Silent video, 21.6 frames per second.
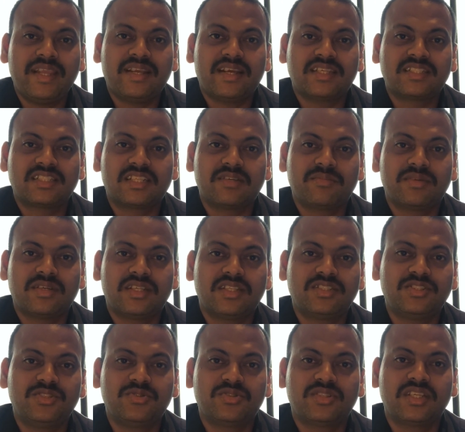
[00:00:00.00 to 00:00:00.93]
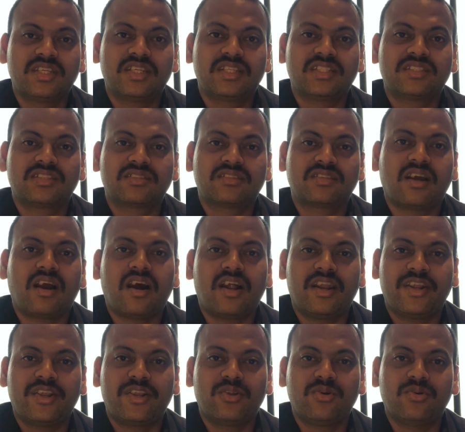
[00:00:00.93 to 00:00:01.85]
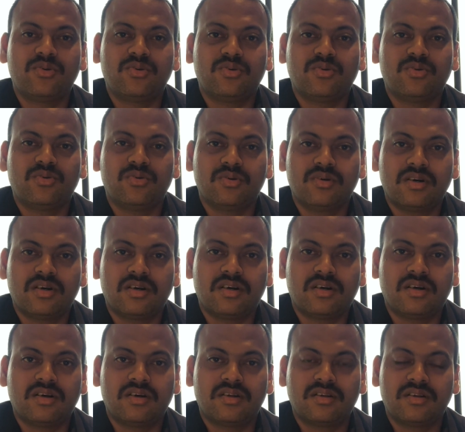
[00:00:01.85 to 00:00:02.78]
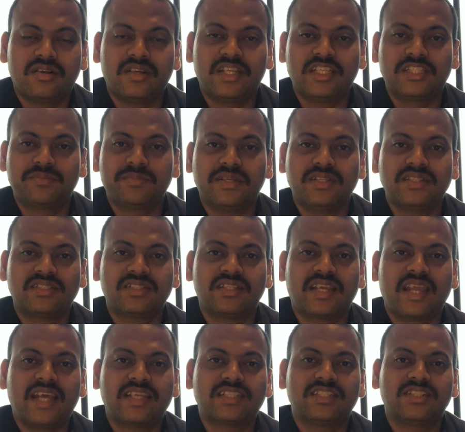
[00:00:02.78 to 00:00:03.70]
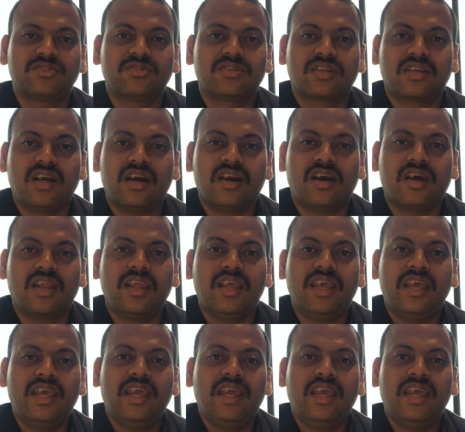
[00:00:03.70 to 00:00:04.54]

customer is using his card to dispense the gas into the car,